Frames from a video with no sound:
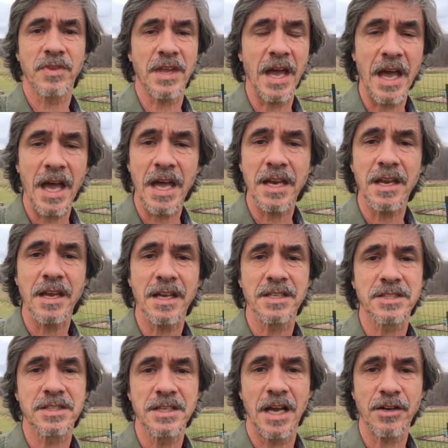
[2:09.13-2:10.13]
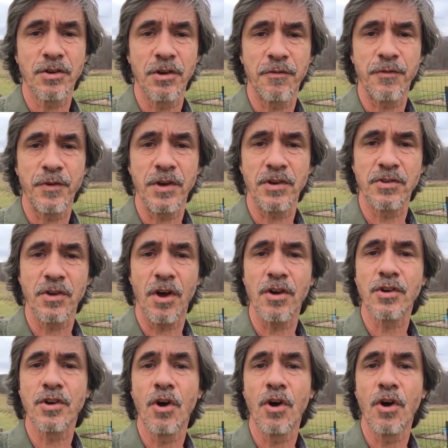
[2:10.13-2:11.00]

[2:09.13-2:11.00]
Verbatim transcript: That is not good for your dog.